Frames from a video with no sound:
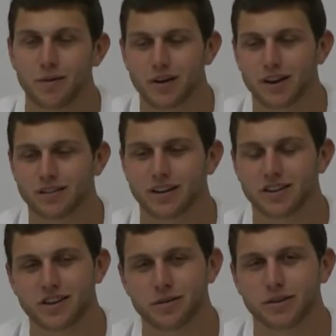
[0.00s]
mean, it
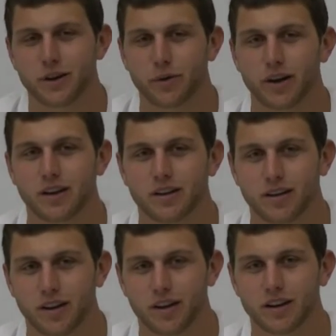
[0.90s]
seems that way,
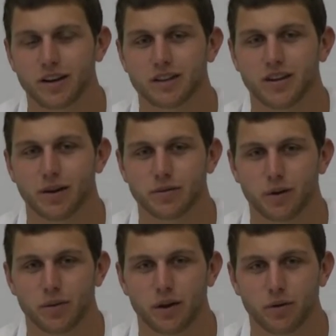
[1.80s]
and it gets hyped
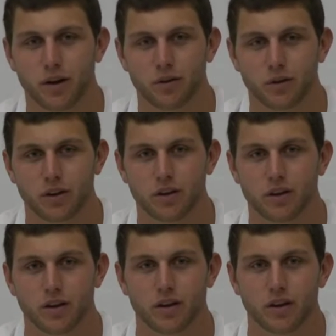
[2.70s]
up that way with,
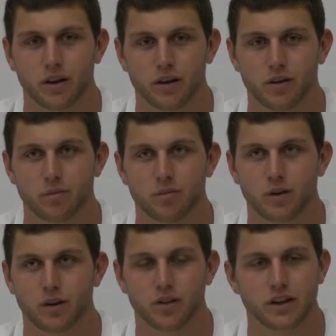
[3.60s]
you
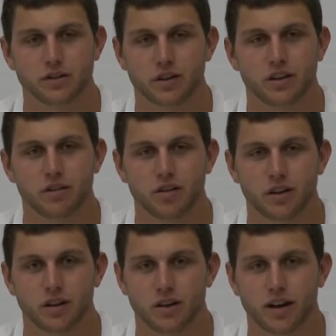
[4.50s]
know, things on
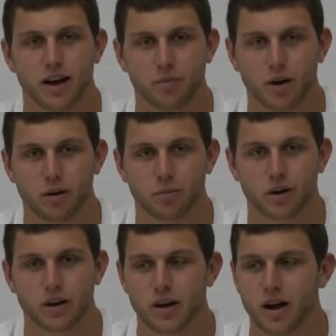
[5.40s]
TV and the combine.
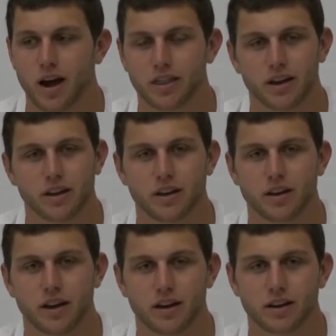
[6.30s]
But at the end of the
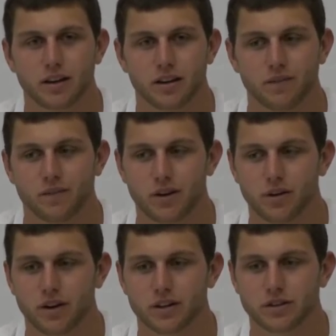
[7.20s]
day, you know,
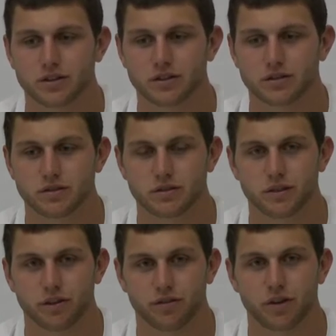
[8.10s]
it is
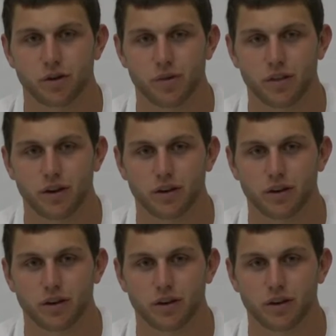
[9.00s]
your film that